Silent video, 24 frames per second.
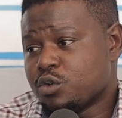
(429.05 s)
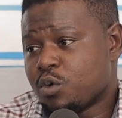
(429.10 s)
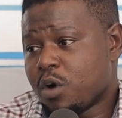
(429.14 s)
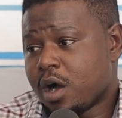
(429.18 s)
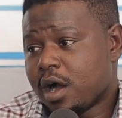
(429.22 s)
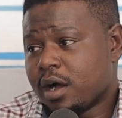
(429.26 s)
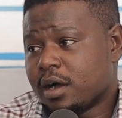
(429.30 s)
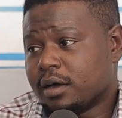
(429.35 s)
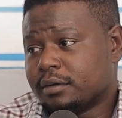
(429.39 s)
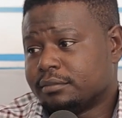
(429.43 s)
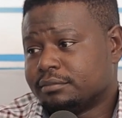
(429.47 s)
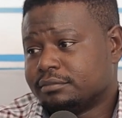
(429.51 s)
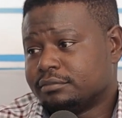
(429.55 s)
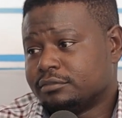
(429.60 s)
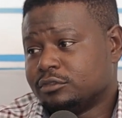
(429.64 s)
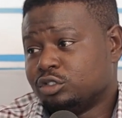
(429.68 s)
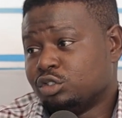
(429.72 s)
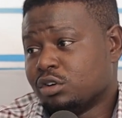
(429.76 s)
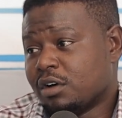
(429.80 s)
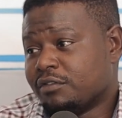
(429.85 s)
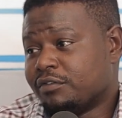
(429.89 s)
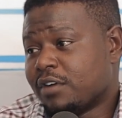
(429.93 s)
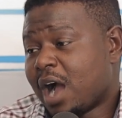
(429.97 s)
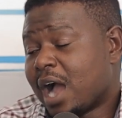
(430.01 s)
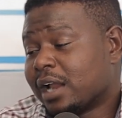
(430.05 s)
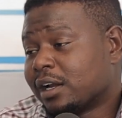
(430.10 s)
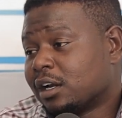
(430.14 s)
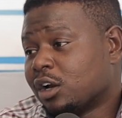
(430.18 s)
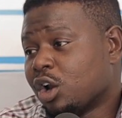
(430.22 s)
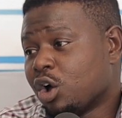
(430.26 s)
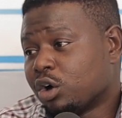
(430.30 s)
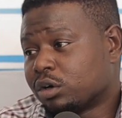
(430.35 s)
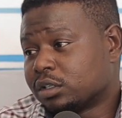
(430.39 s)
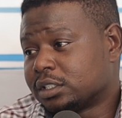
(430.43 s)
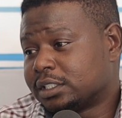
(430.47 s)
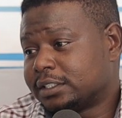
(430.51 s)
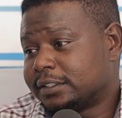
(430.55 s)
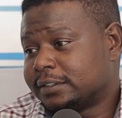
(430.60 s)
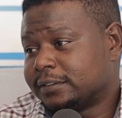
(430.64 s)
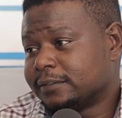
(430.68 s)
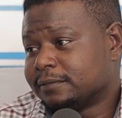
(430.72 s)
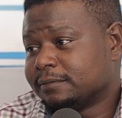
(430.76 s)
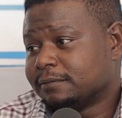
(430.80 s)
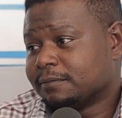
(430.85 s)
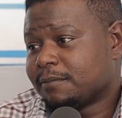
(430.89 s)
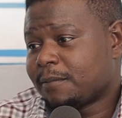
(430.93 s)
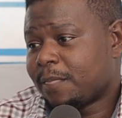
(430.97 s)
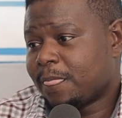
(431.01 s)
you have unlocked
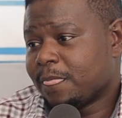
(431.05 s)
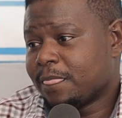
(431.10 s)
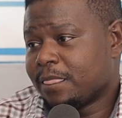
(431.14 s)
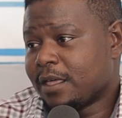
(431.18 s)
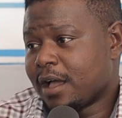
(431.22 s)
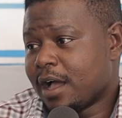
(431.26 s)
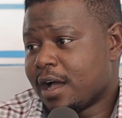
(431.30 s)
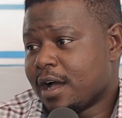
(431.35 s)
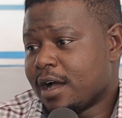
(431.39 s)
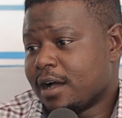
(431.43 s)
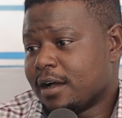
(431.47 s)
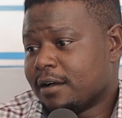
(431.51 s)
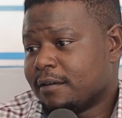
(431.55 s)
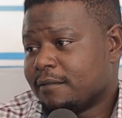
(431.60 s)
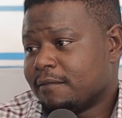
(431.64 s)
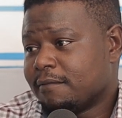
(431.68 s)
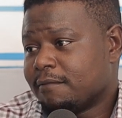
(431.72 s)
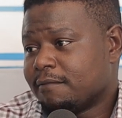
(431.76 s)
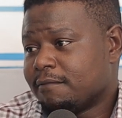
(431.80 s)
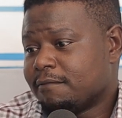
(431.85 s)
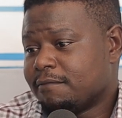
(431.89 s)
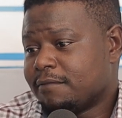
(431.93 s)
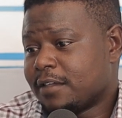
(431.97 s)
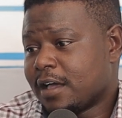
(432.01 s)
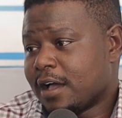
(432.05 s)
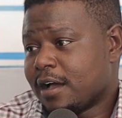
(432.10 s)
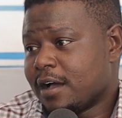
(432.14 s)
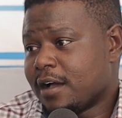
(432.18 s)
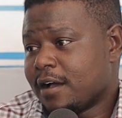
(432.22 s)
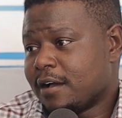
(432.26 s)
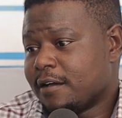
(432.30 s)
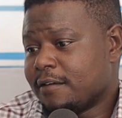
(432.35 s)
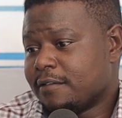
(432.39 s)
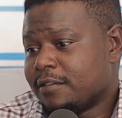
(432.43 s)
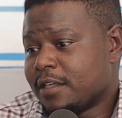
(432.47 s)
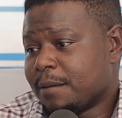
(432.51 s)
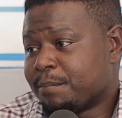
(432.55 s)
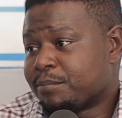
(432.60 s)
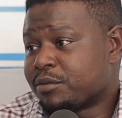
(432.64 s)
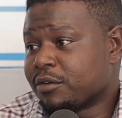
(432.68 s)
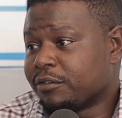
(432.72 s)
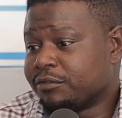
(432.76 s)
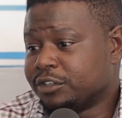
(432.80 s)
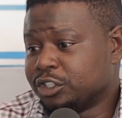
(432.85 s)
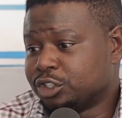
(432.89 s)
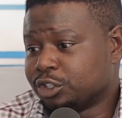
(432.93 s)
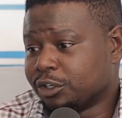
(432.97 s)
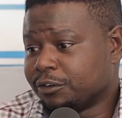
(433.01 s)
the
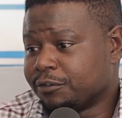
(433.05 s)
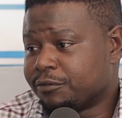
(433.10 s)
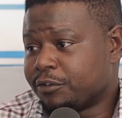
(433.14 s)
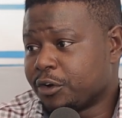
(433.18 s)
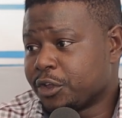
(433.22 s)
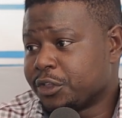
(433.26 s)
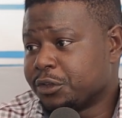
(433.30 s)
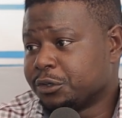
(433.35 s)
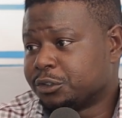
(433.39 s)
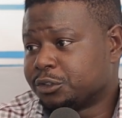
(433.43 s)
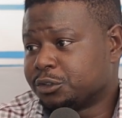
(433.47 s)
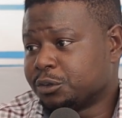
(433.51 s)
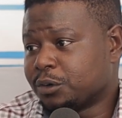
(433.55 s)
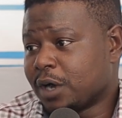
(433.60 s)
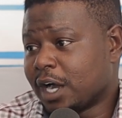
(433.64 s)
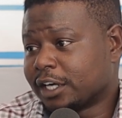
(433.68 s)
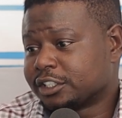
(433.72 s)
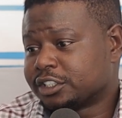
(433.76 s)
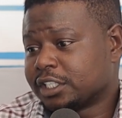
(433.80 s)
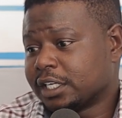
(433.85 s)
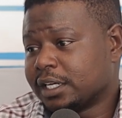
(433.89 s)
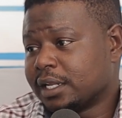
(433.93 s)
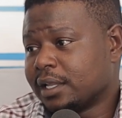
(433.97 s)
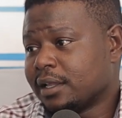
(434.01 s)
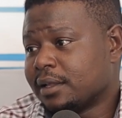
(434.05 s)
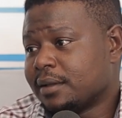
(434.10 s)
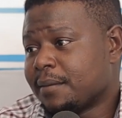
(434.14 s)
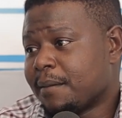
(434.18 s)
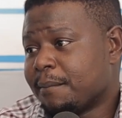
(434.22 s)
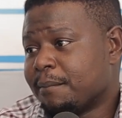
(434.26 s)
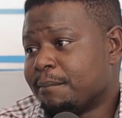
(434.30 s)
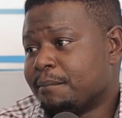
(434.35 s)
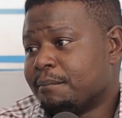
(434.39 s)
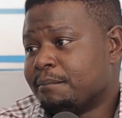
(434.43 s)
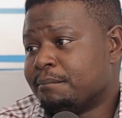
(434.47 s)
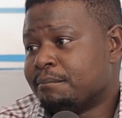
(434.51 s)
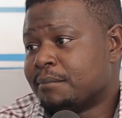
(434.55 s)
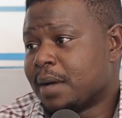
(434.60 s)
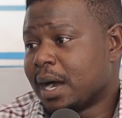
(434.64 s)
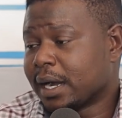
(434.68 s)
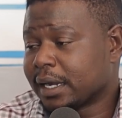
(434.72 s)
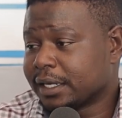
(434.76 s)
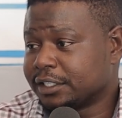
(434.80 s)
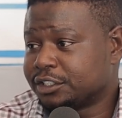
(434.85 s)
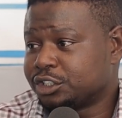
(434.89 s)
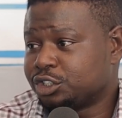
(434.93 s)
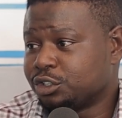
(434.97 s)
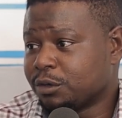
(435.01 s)
provision for you to actually
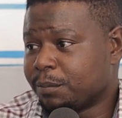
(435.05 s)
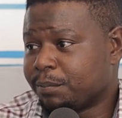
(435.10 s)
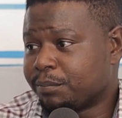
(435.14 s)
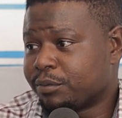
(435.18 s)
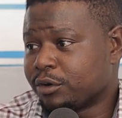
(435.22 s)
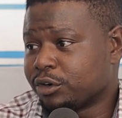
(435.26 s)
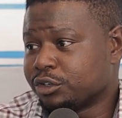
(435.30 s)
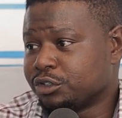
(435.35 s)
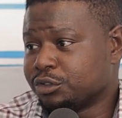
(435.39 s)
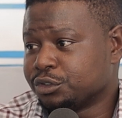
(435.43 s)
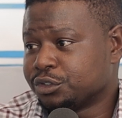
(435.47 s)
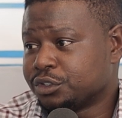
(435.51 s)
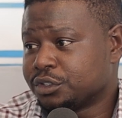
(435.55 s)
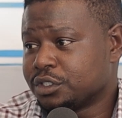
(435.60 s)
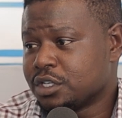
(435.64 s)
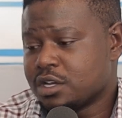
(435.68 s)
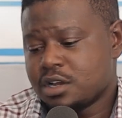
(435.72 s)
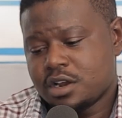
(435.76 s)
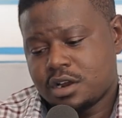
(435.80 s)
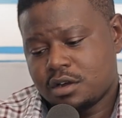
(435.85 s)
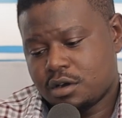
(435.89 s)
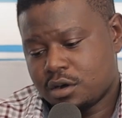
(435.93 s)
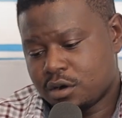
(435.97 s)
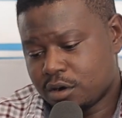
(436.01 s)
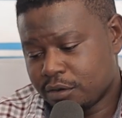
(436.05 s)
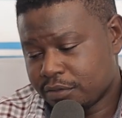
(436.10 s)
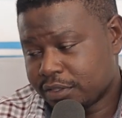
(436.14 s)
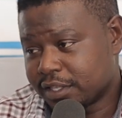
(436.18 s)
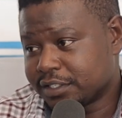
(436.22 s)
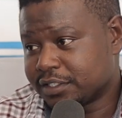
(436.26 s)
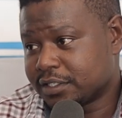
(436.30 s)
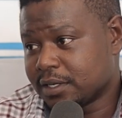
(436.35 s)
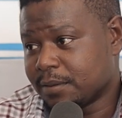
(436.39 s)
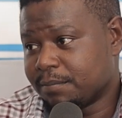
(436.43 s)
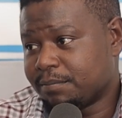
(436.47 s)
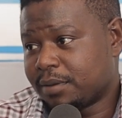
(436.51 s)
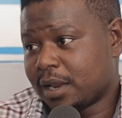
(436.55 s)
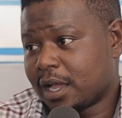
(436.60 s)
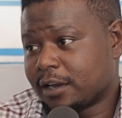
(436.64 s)
market your produce on the same